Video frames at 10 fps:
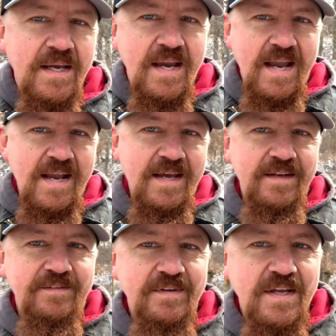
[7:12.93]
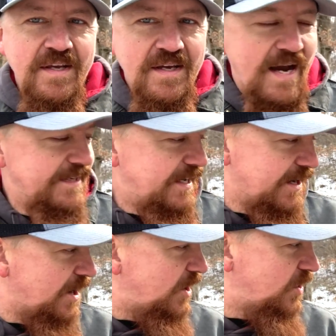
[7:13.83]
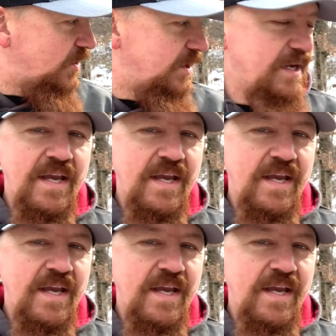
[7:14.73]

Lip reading: And I dug a hole,